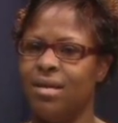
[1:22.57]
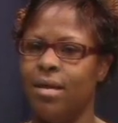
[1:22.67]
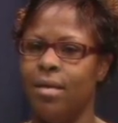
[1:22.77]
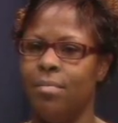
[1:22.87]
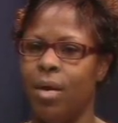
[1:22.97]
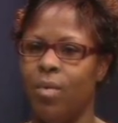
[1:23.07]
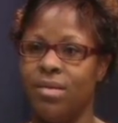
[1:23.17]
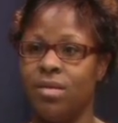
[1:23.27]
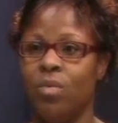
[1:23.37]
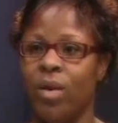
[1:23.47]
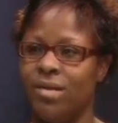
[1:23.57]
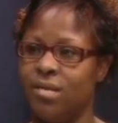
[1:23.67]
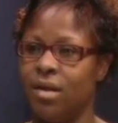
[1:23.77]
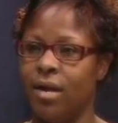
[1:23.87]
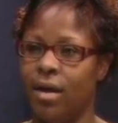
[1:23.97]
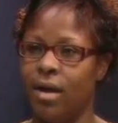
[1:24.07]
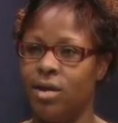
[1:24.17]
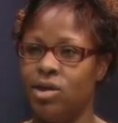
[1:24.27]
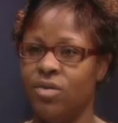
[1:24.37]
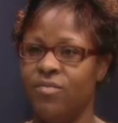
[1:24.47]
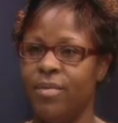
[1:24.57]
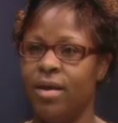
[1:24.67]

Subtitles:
I wasn't resting like I should have